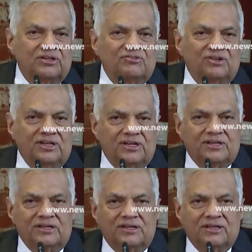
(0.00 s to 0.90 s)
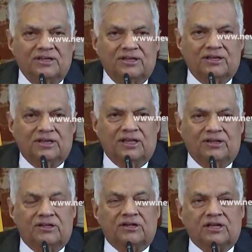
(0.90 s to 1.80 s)
is needed
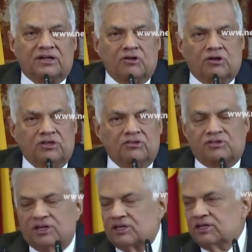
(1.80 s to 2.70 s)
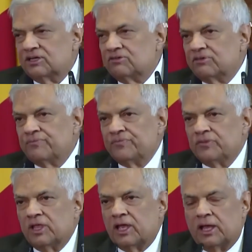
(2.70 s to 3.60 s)
in the technology sectors,
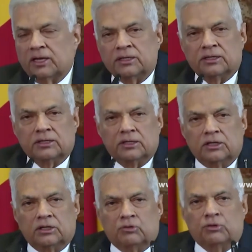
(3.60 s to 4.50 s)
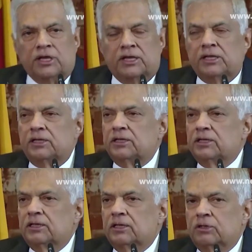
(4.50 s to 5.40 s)
and today
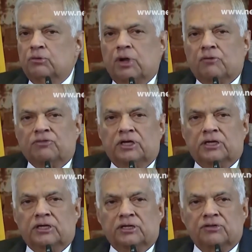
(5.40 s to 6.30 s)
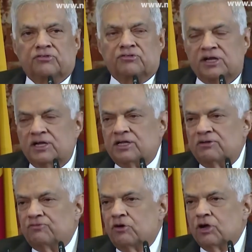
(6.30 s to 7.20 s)
you have the
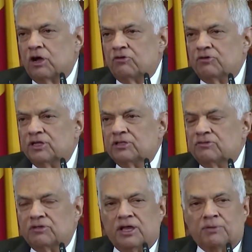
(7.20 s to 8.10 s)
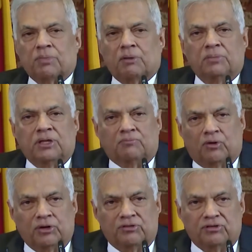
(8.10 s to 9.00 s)
Center for Governance and Public
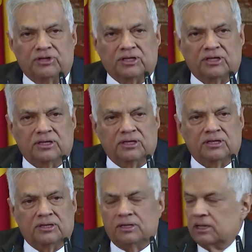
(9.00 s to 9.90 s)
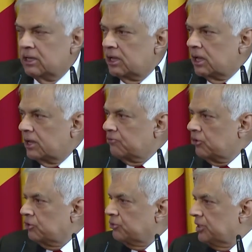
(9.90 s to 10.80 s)
Policy. I
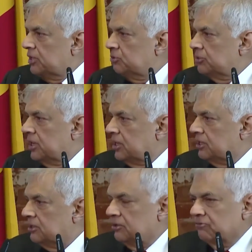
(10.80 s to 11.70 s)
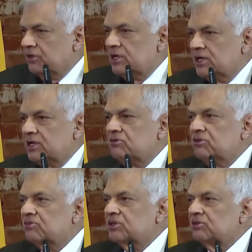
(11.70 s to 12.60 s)
want to tell you that we need
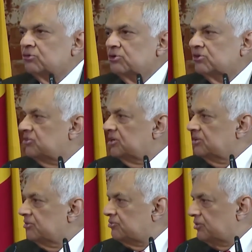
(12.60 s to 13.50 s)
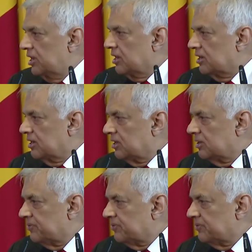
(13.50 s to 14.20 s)
research universities in Sri Lanka.